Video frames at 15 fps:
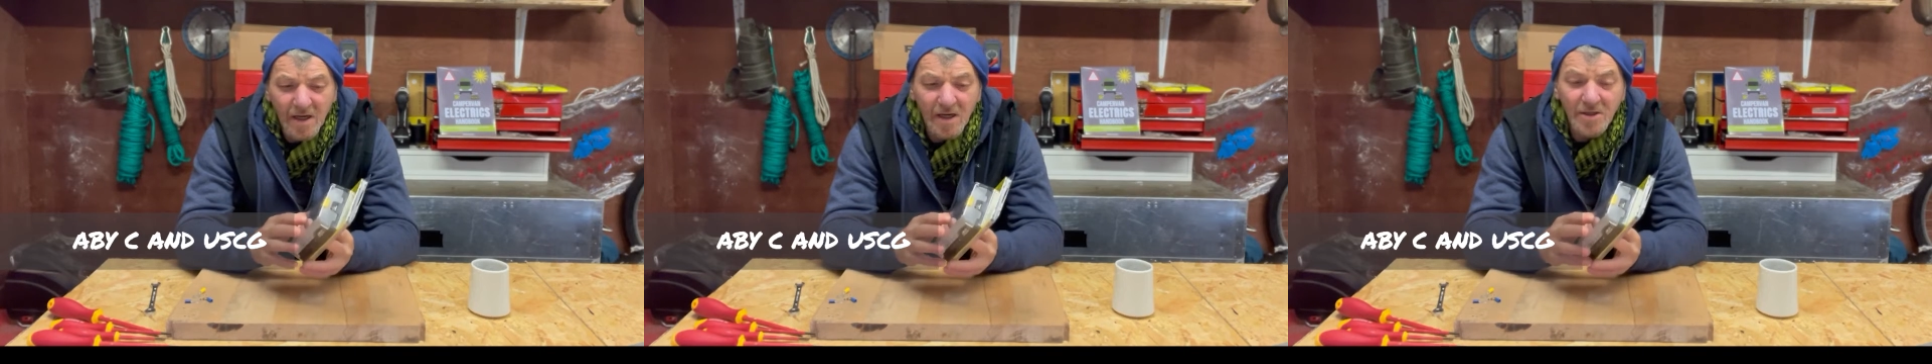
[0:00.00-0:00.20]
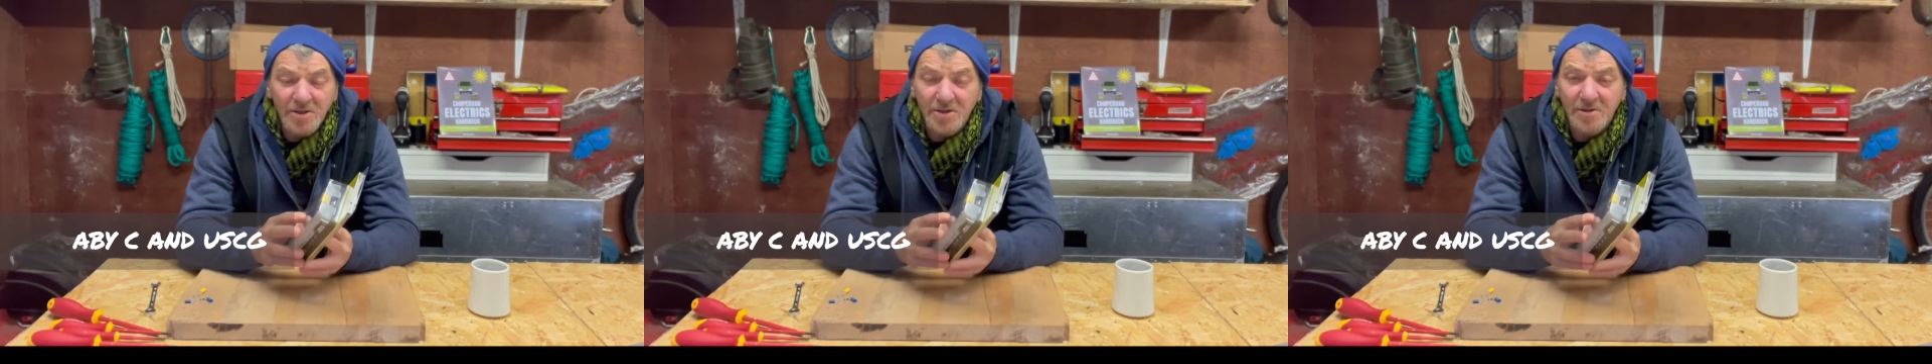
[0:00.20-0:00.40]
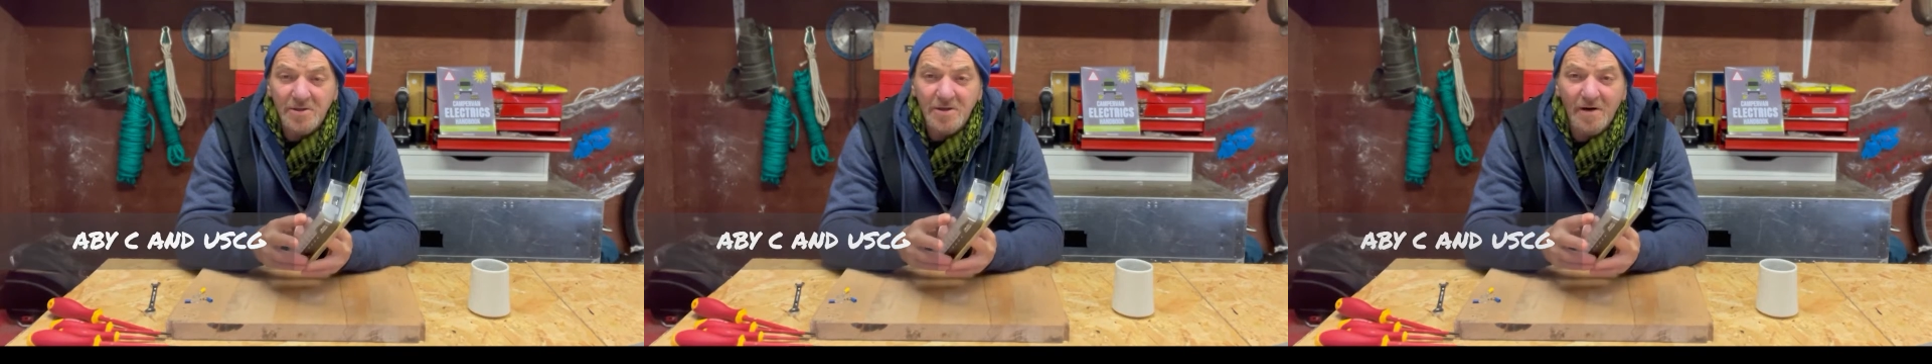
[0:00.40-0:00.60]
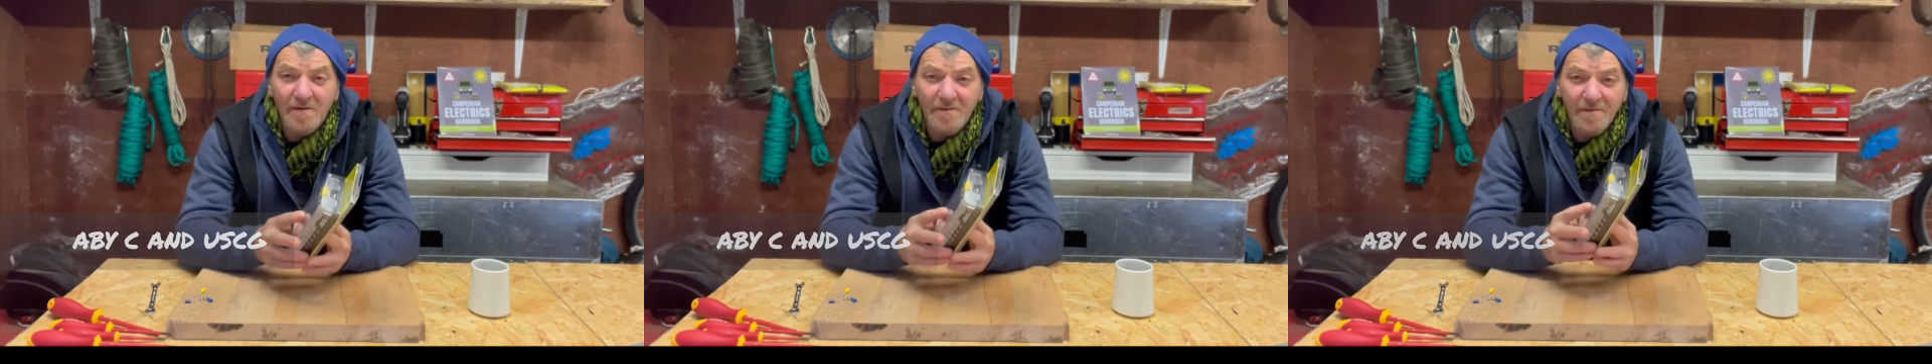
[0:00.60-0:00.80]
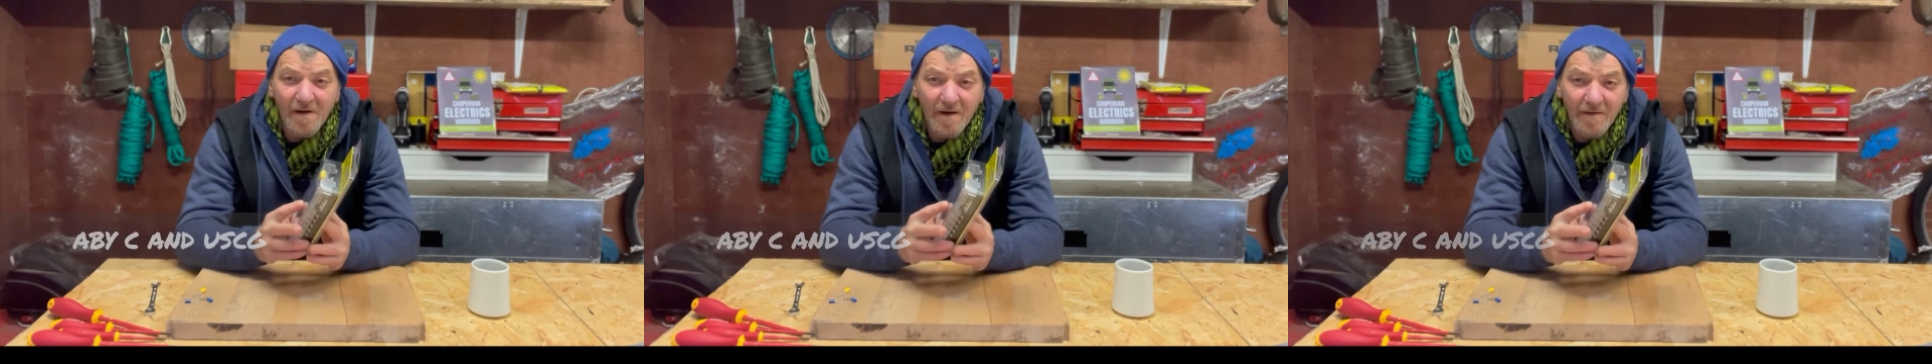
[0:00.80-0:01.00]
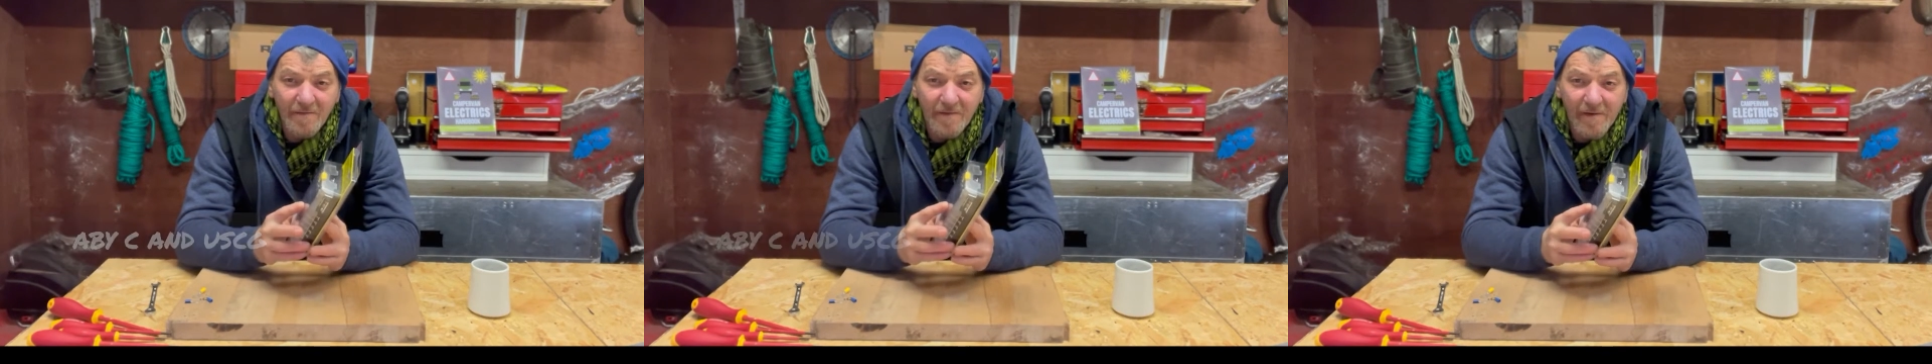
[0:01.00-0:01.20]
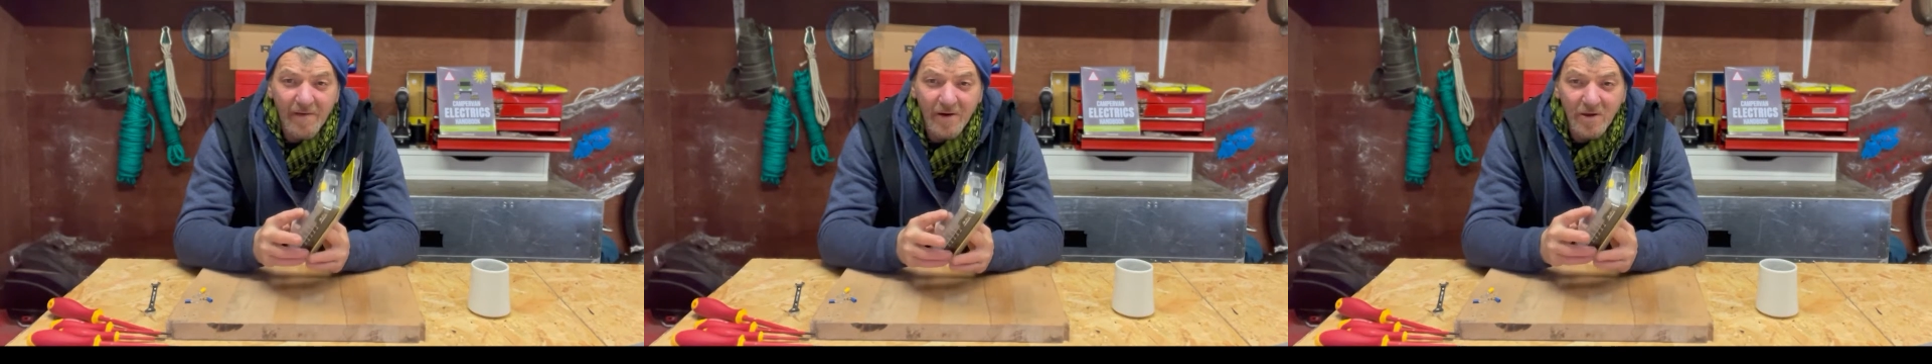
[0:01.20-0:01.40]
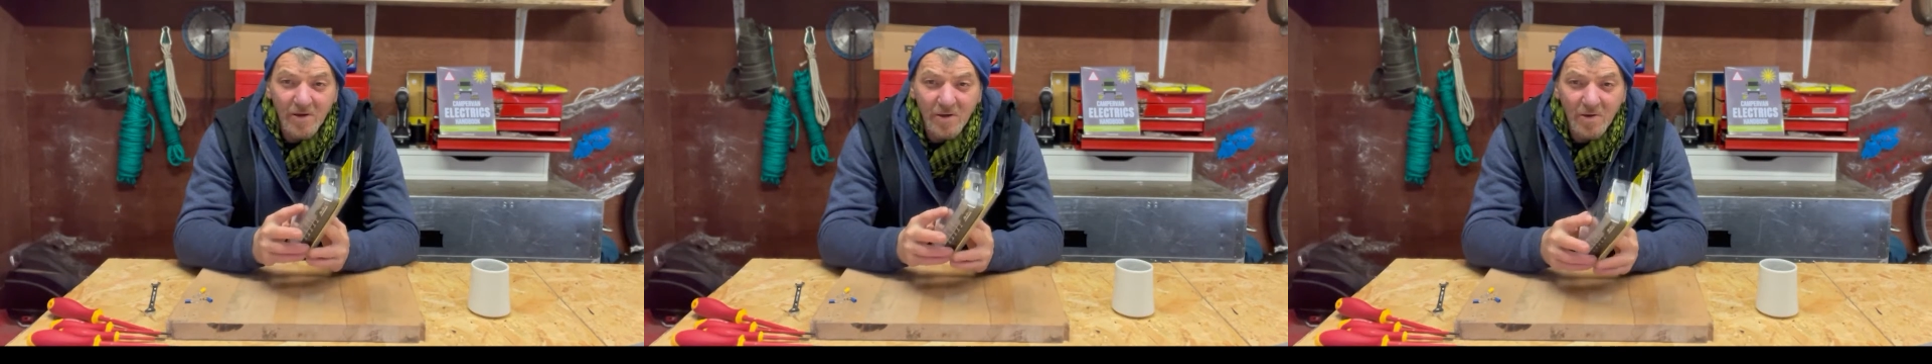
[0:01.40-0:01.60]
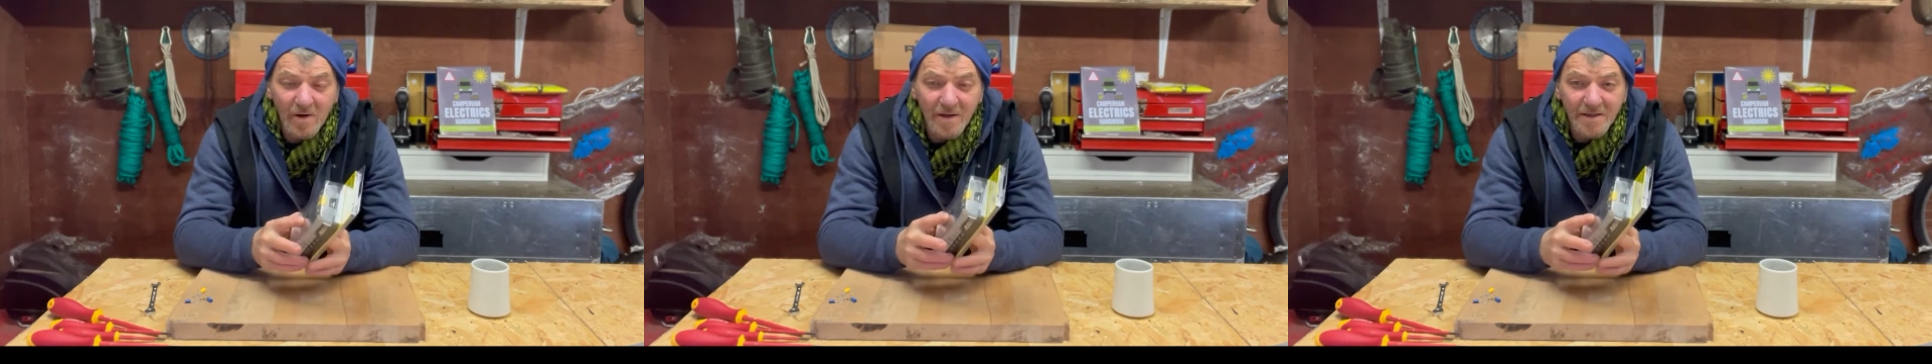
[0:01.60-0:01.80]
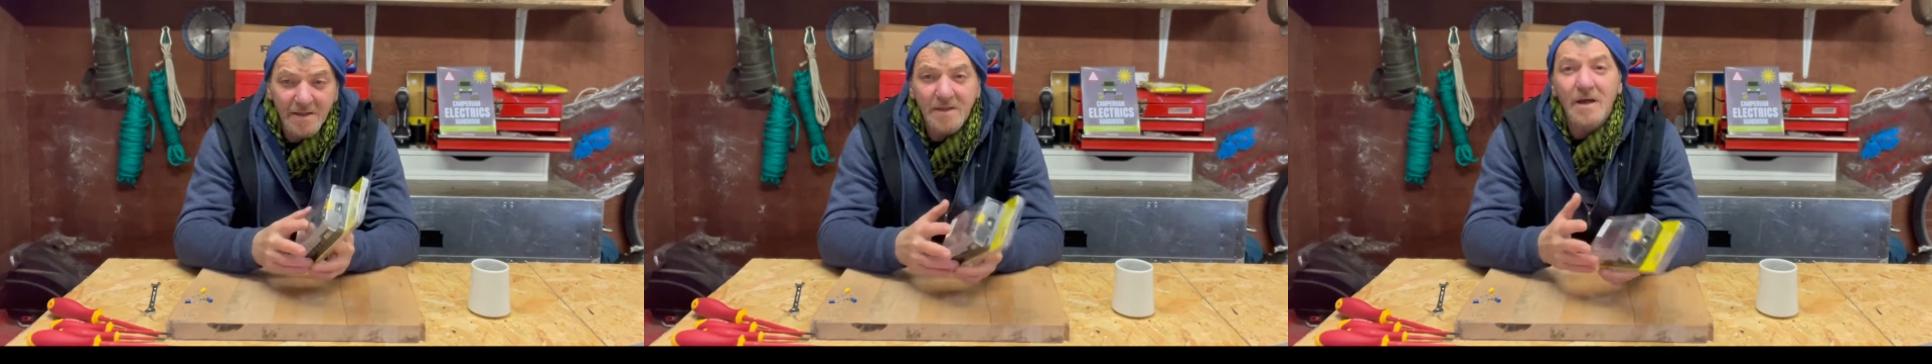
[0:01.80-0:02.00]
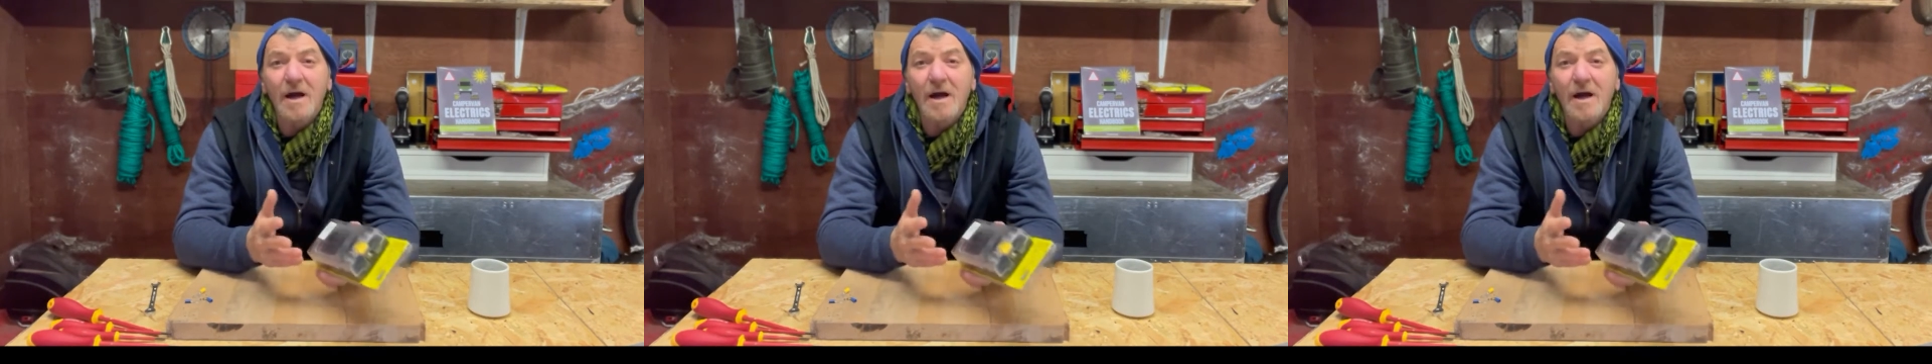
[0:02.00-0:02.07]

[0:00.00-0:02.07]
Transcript: and so it's of a very good quality.